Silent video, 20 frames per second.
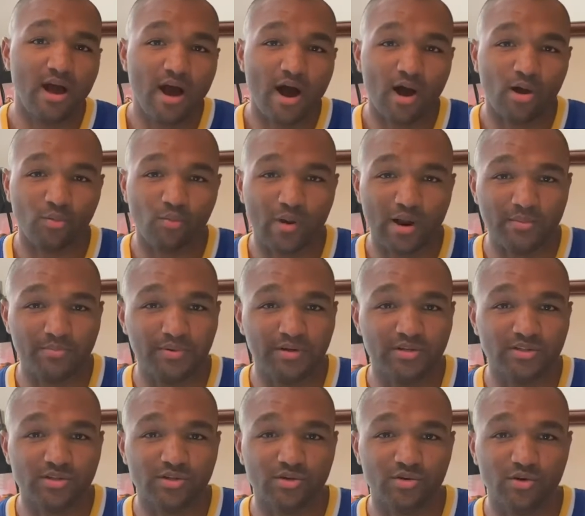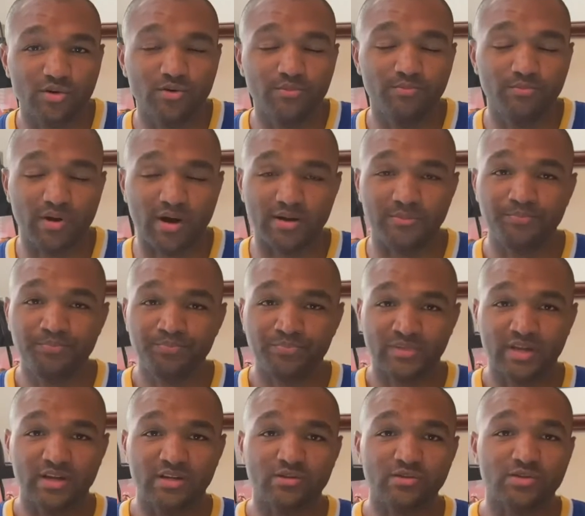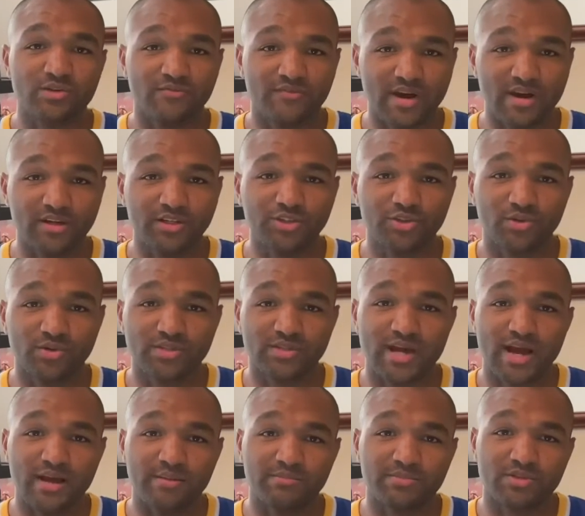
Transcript: on Whitebeard's crew, but it was a very short time.